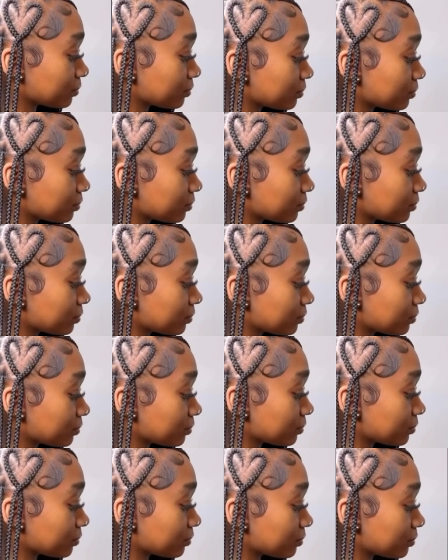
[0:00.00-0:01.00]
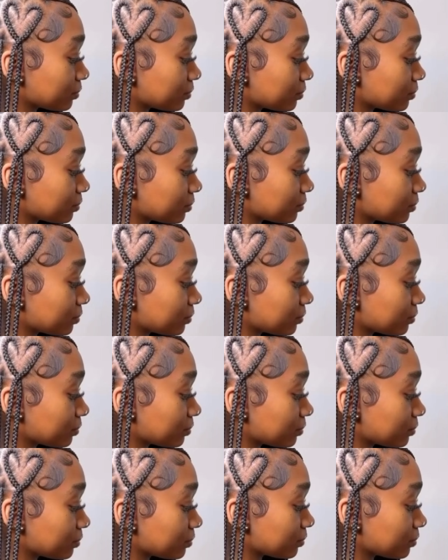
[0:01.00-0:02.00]

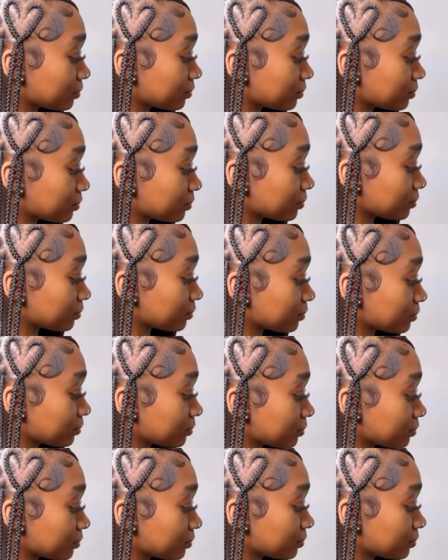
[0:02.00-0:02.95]
(no one is talking)